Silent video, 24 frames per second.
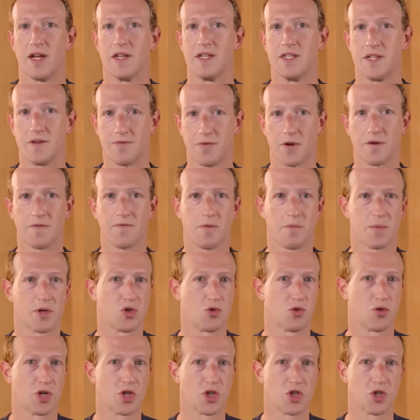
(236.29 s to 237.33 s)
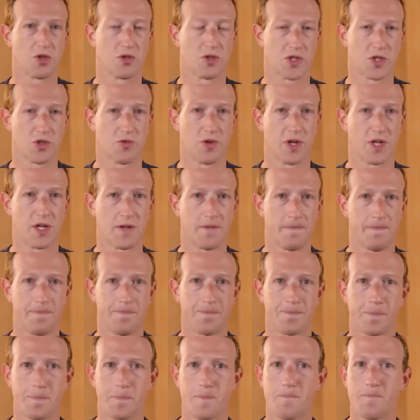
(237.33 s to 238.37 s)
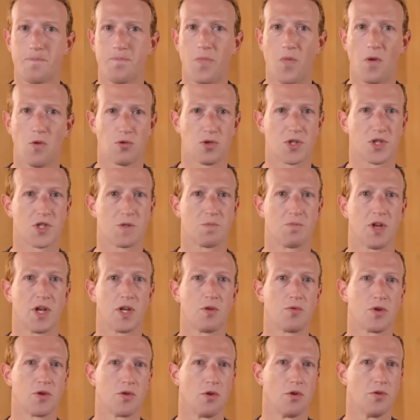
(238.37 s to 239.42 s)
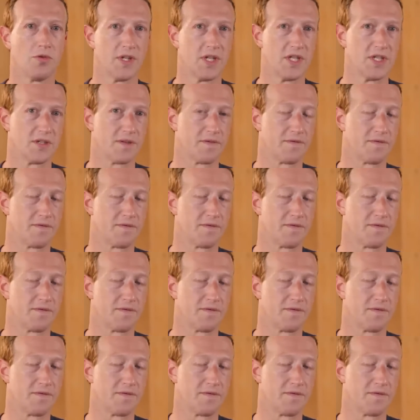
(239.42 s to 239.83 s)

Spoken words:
different from a traditional screen or display where you only need to